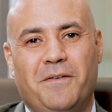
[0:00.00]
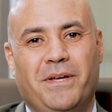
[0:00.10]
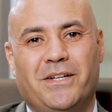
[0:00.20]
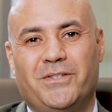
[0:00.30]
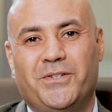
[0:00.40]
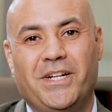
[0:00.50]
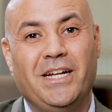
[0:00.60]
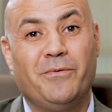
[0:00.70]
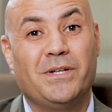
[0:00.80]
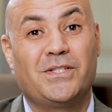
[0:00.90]
because you're
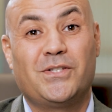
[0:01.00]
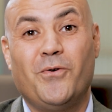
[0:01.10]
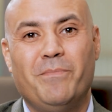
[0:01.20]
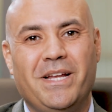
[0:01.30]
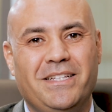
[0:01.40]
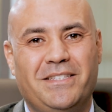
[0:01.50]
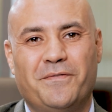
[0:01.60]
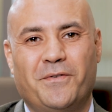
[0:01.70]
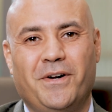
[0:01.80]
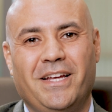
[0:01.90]
dealing with so many
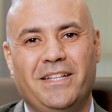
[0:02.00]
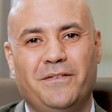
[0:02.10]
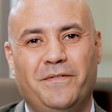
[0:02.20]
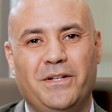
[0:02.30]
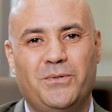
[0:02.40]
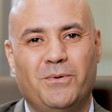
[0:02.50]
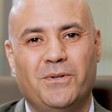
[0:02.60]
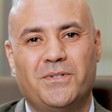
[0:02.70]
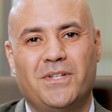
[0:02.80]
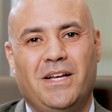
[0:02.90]
different
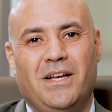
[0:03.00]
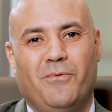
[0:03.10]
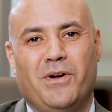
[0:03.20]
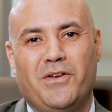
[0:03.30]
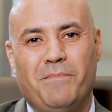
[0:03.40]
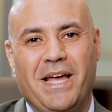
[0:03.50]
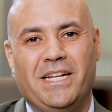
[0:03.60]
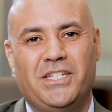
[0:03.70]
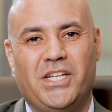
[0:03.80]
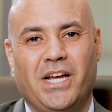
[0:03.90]
individuals when you're
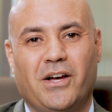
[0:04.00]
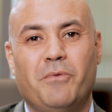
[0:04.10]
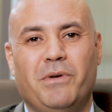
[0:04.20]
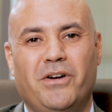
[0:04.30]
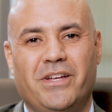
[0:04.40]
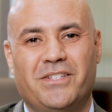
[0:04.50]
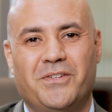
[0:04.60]
managing a community